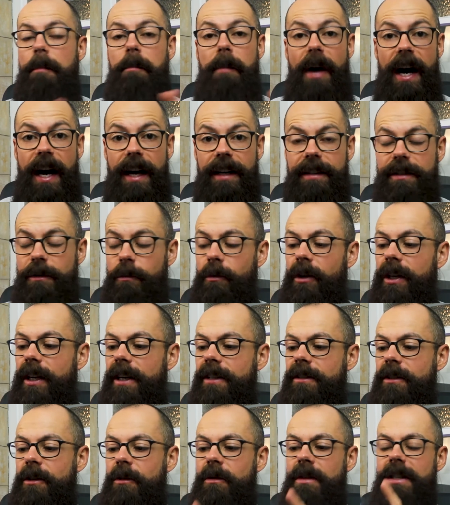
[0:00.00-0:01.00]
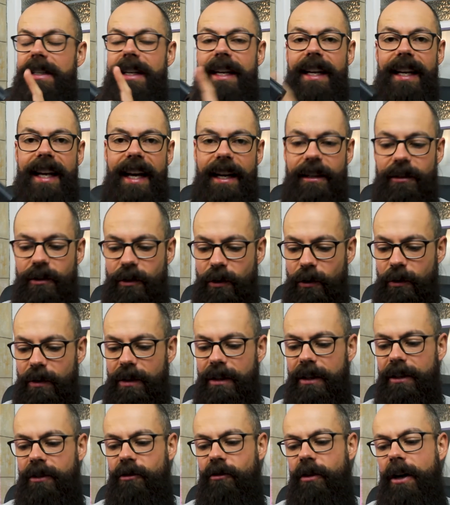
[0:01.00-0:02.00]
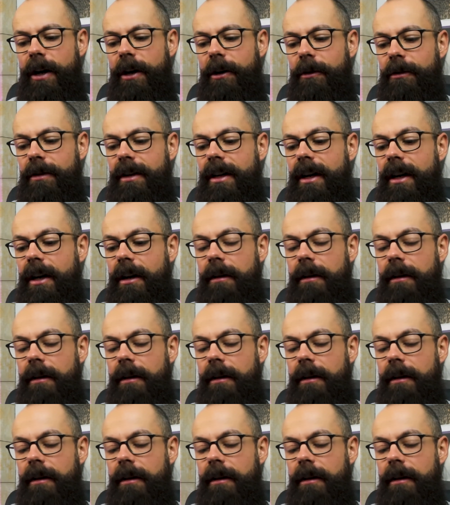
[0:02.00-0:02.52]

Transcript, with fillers: But what I do is connect to the drone